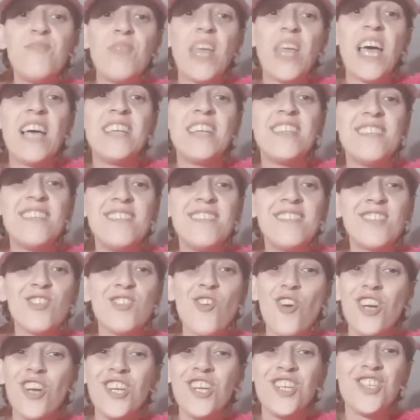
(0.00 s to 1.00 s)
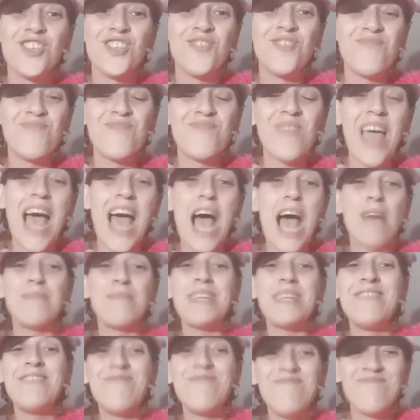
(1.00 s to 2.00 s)
in Scottish.
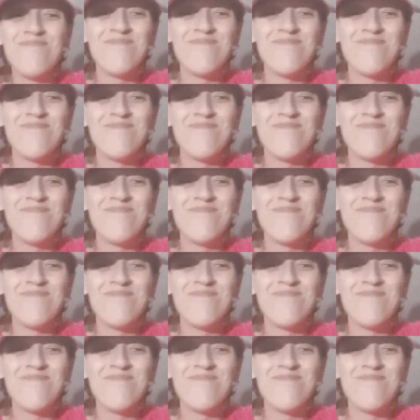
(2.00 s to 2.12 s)
Happening.